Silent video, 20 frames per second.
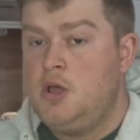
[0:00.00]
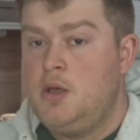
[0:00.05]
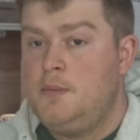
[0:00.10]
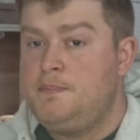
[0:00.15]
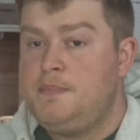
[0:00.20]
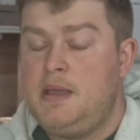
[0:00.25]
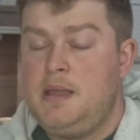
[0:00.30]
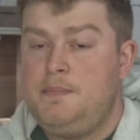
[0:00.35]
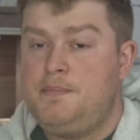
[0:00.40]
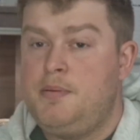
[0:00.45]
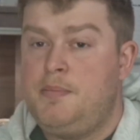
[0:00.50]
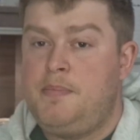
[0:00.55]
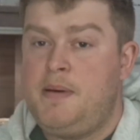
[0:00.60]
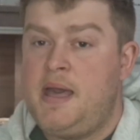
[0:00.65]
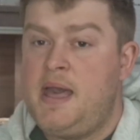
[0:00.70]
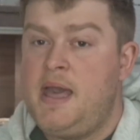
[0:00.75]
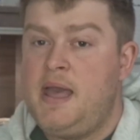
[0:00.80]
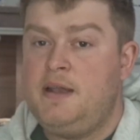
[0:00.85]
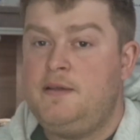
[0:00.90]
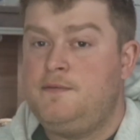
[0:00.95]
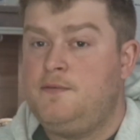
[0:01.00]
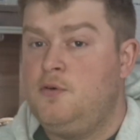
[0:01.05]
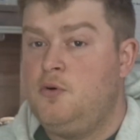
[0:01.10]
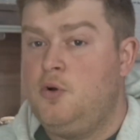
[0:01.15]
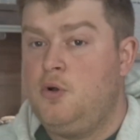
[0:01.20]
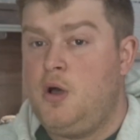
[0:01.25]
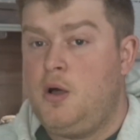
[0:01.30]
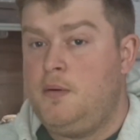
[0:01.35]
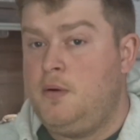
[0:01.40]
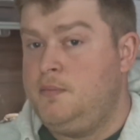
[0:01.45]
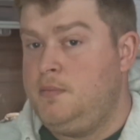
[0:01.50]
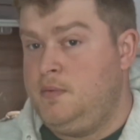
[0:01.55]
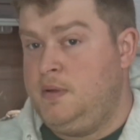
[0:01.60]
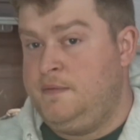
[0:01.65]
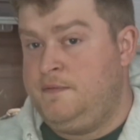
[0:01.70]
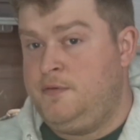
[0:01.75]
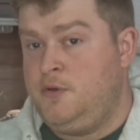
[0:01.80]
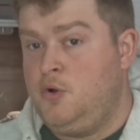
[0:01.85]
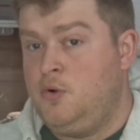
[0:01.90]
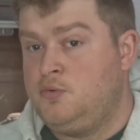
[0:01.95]
Be prepared for
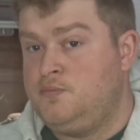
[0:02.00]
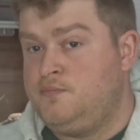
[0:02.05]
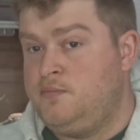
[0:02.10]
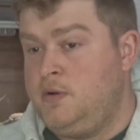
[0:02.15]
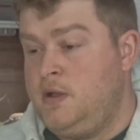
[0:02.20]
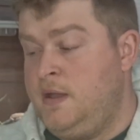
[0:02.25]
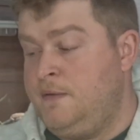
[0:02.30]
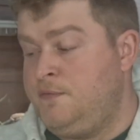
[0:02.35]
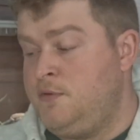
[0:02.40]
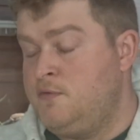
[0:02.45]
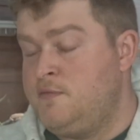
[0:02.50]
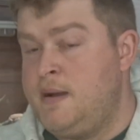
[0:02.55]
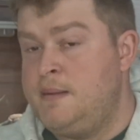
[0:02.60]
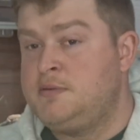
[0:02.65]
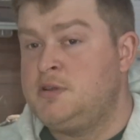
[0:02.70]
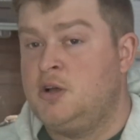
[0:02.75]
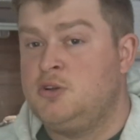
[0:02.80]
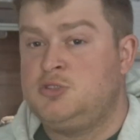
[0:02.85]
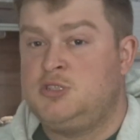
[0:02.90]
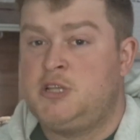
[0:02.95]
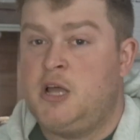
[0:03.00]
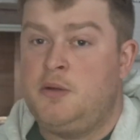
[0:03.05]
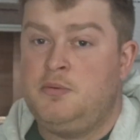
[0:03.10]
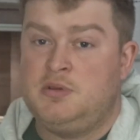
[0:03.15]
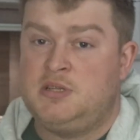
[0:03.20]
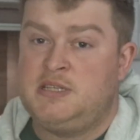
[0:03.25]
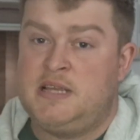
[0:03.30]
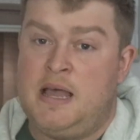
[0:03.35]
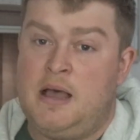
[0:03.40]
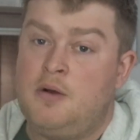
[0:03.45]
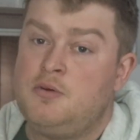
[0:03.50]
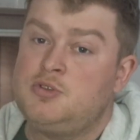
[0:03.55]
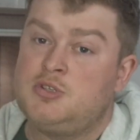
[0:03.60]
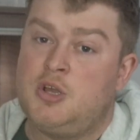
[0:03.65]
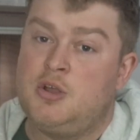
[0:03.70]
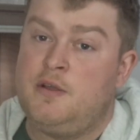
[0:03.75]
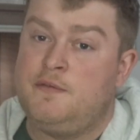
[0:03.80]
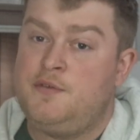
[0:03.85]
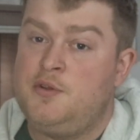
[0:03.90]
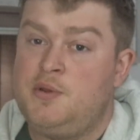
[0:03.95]
if your reptiles don't sell. So
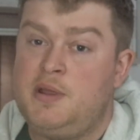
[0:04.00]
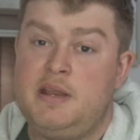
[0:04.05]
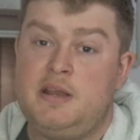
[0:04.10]
if you need